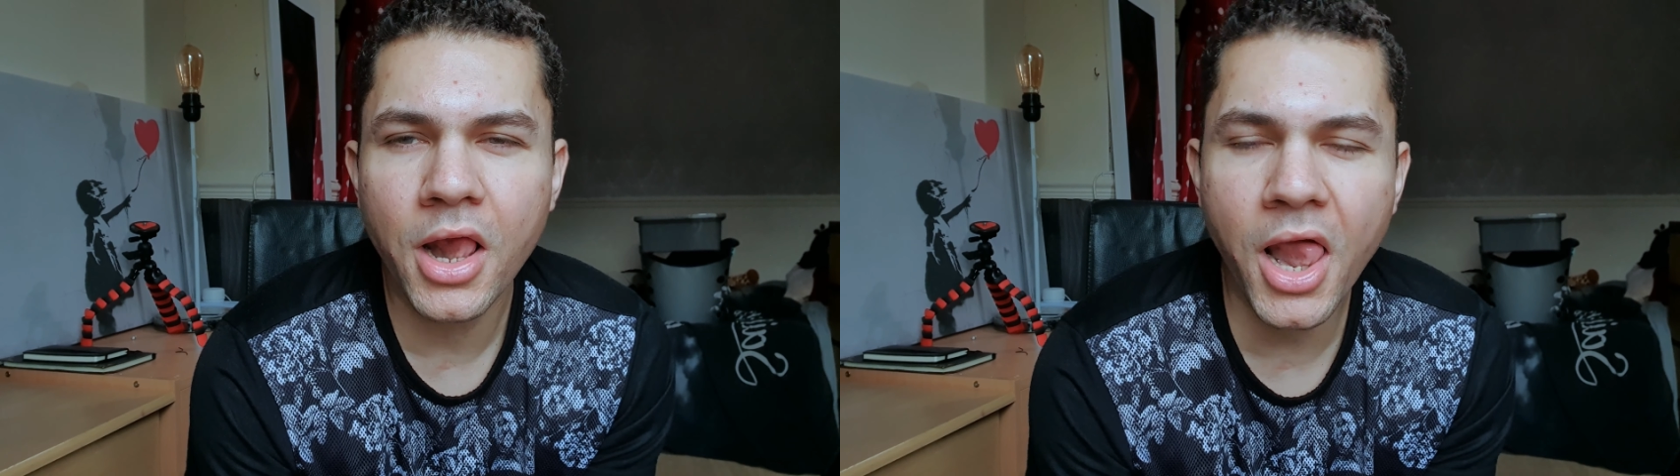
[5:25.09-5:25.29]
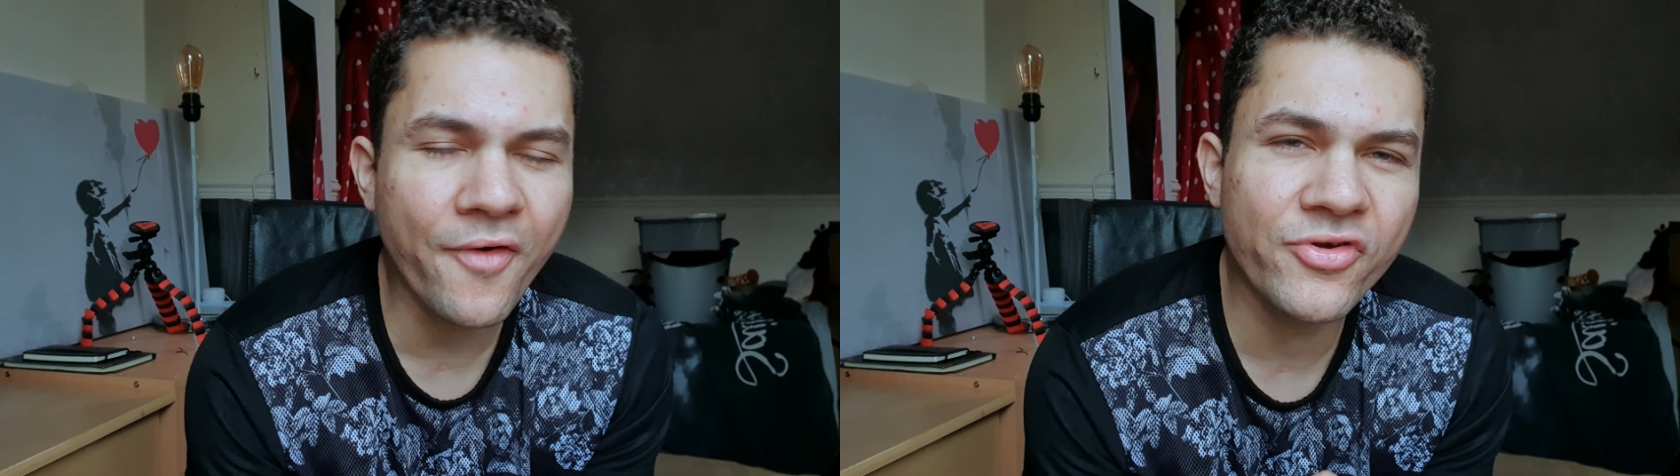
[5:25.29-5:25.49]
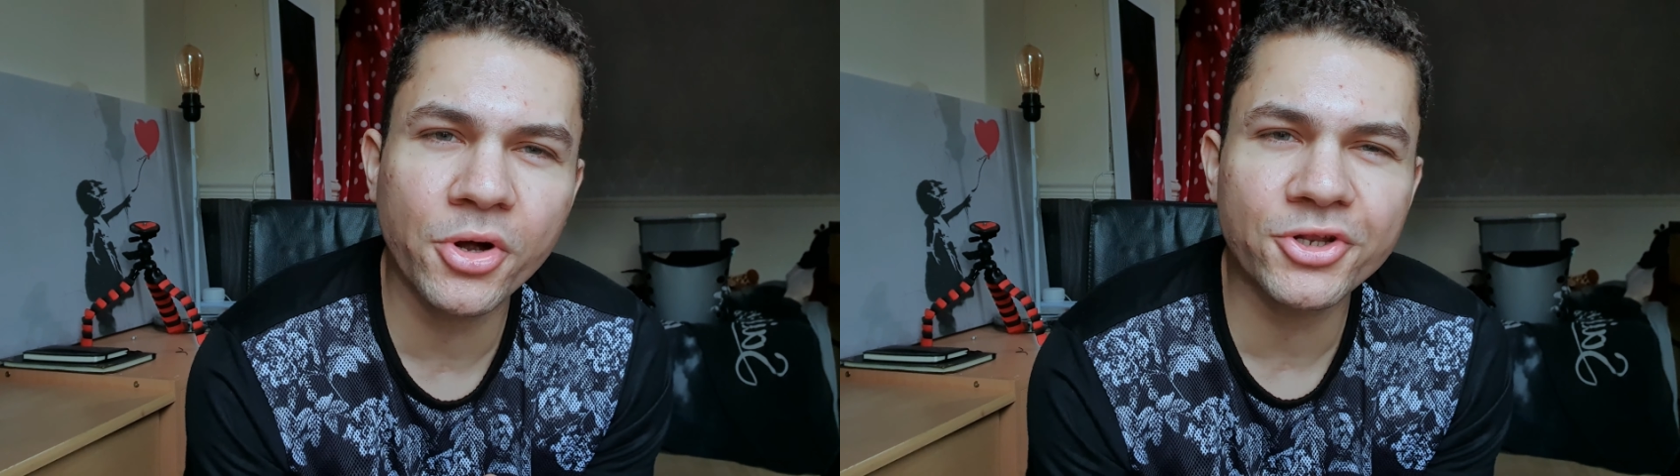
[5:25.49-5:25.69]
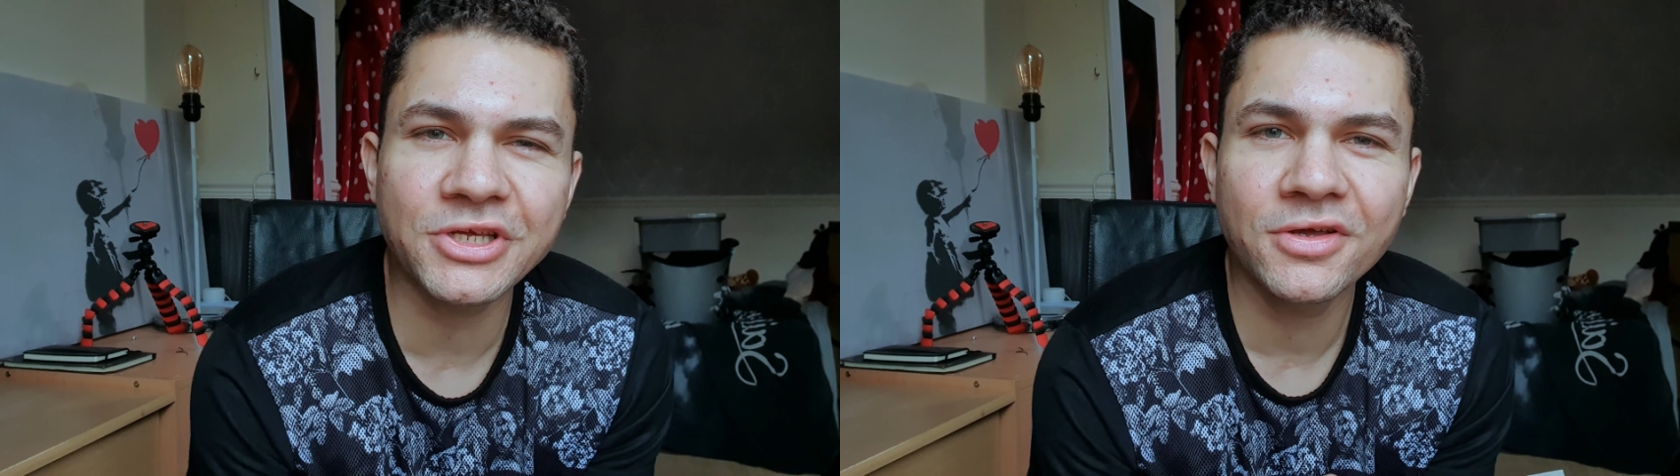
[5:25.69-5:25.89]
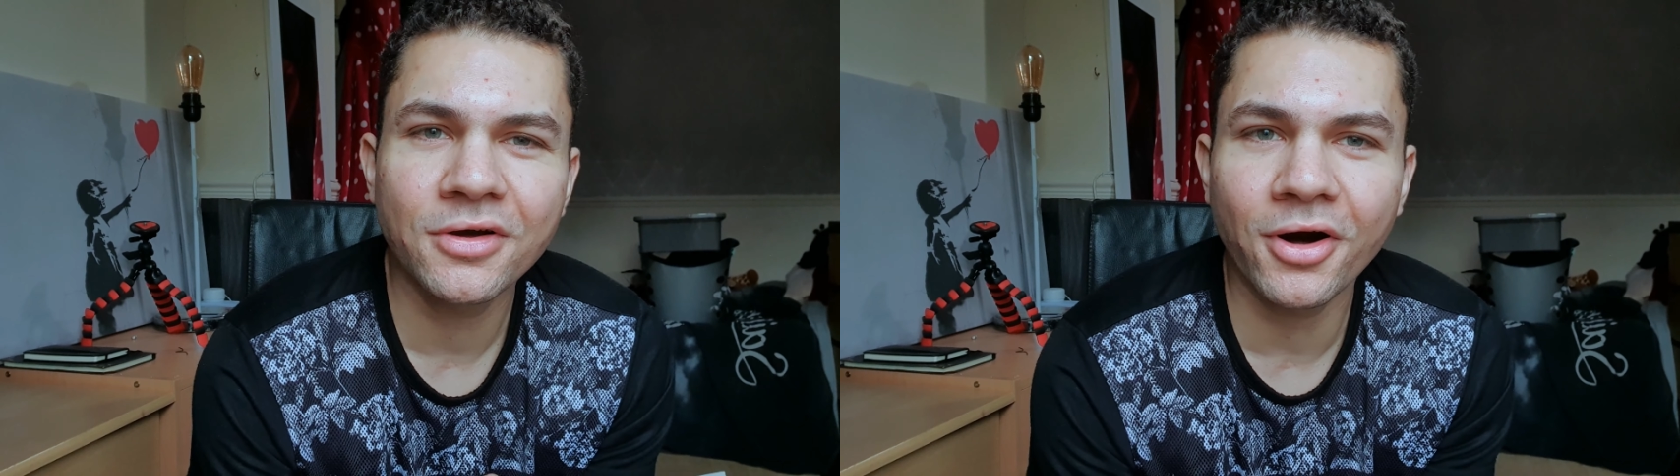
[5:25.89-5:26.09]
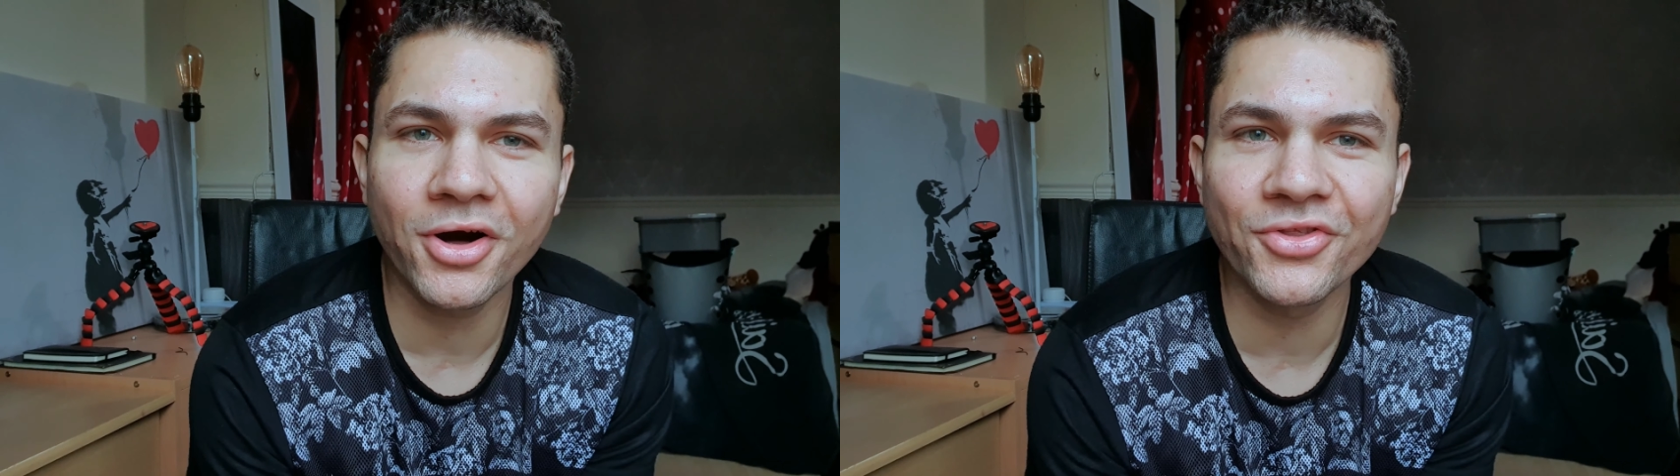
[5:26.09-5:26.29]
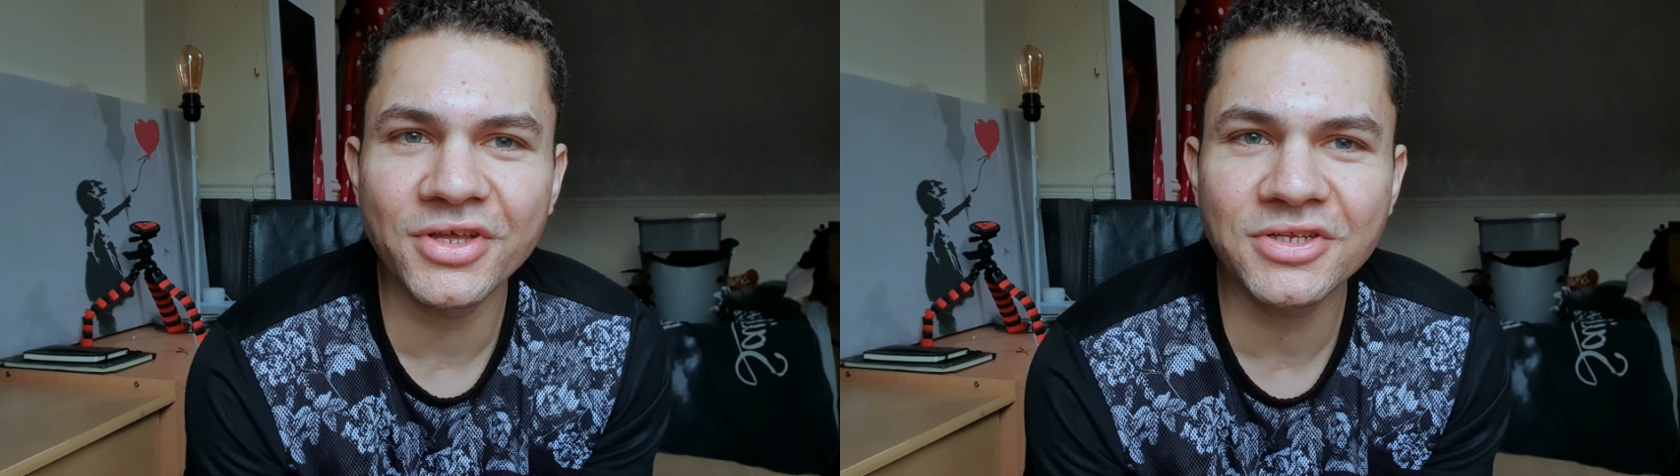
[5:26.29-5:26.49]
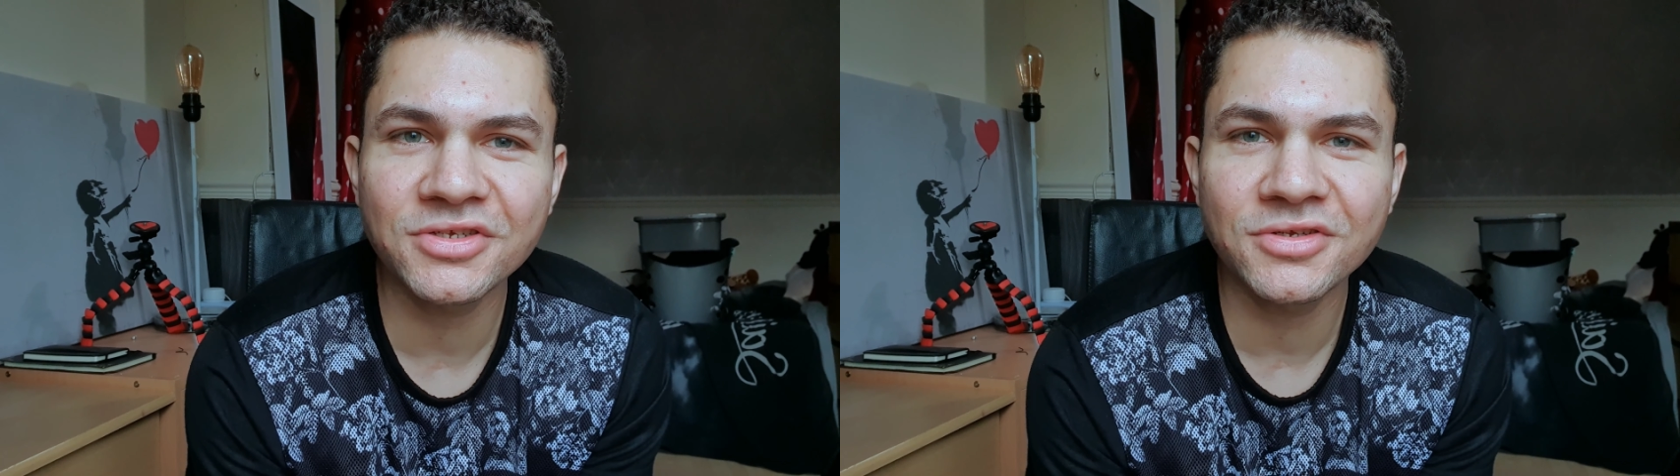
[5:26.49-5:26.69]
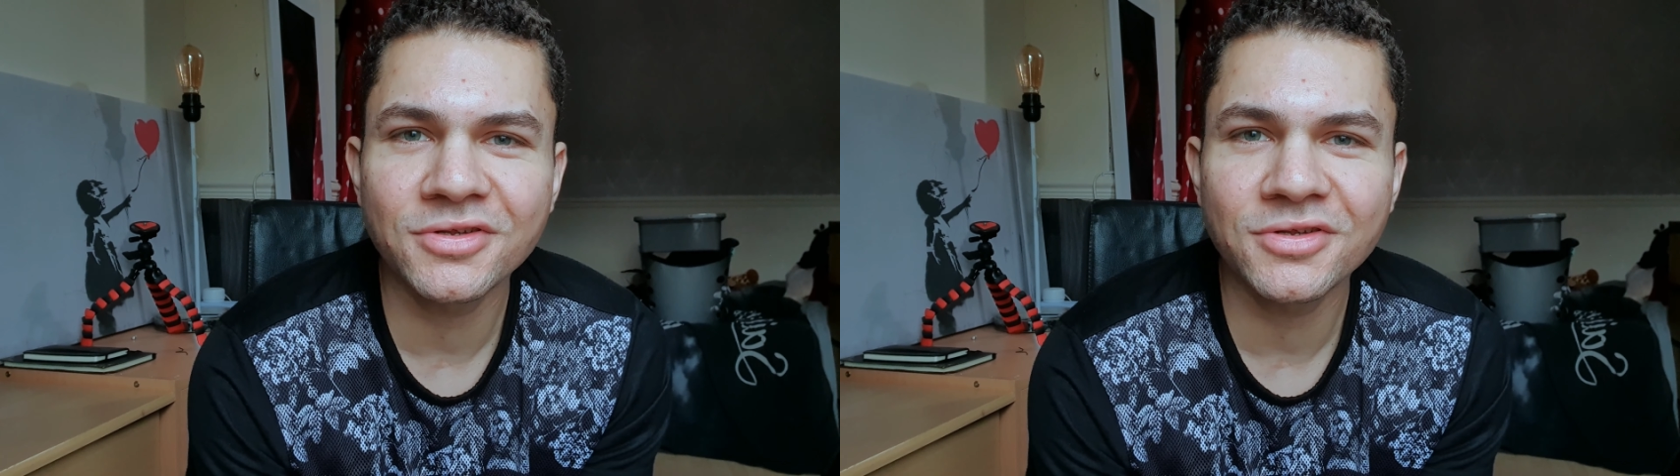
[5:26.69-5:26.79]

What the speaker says: everybody on this